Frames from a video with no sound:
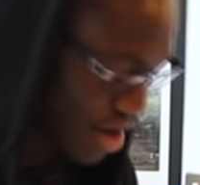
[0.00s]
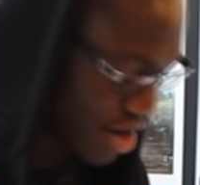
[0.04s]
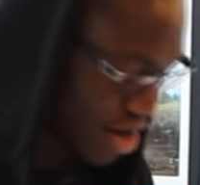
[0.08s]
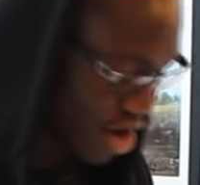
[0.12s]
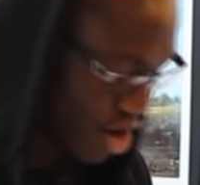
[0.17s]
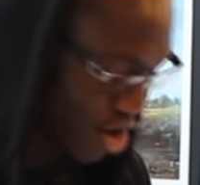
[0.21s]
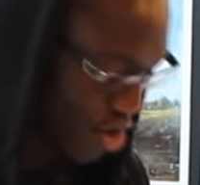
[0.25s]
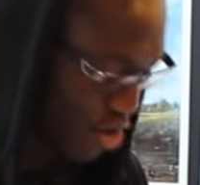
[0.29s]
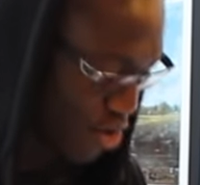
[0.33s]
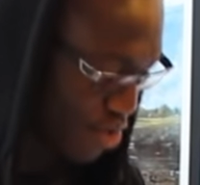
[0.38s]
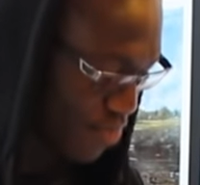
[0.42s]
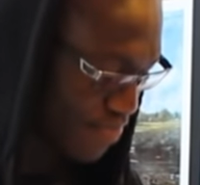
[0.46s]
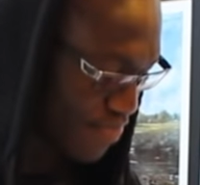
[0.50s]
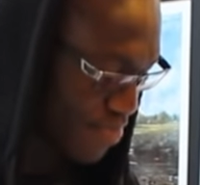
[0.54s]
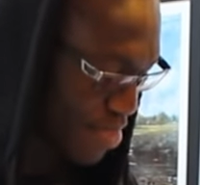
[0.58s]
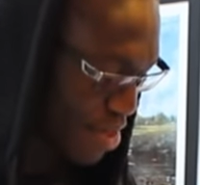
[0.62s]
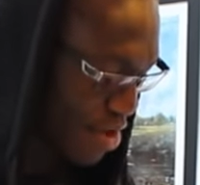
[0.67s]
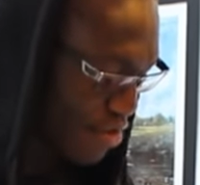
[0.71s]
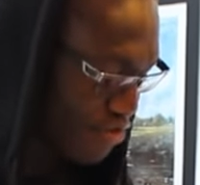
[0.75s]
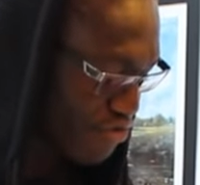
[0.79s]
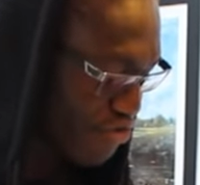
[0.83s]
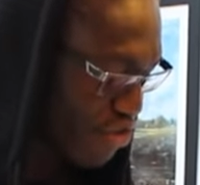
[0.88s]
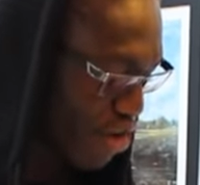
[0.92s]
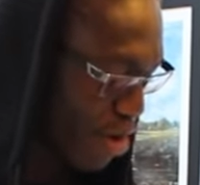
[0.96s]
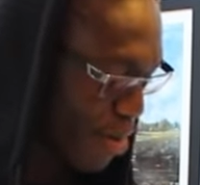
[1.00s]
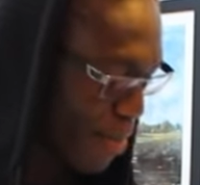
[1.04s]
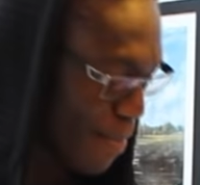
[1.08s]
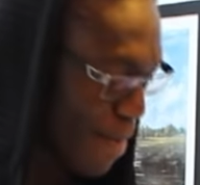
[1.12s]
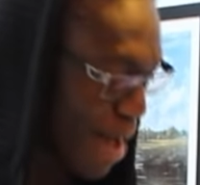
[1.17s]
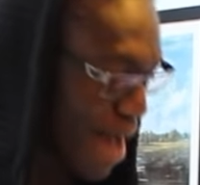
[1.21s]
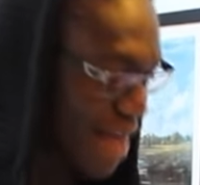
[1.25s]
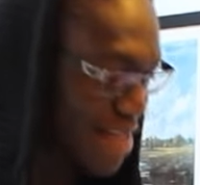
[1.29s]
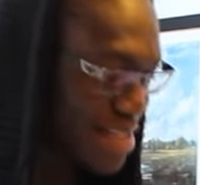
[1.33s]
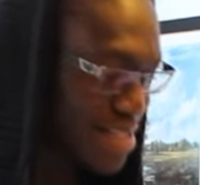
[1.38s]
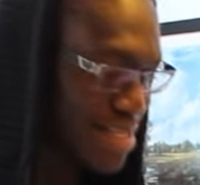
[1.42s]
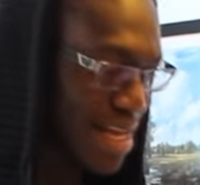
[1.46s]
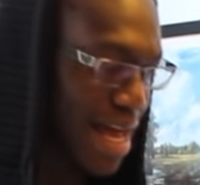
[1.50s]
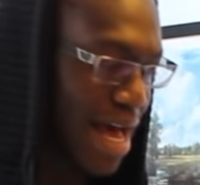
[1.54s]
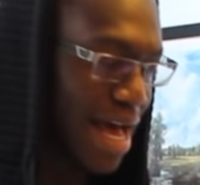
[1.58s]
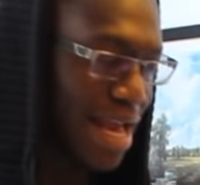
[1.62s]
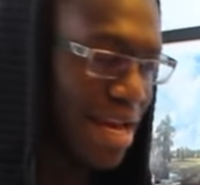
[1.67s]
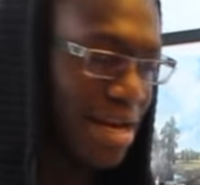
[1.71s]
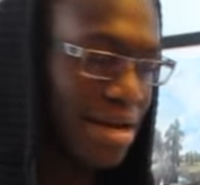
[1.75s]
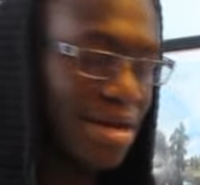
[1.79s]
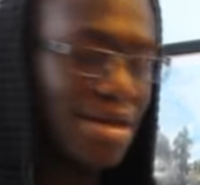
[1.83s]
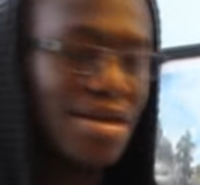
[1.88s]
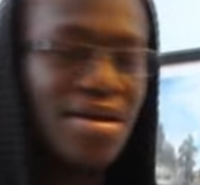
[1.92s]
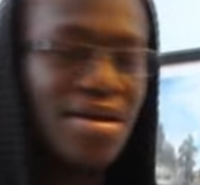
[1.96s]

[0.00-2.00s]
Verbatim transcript: I know. From Hasan.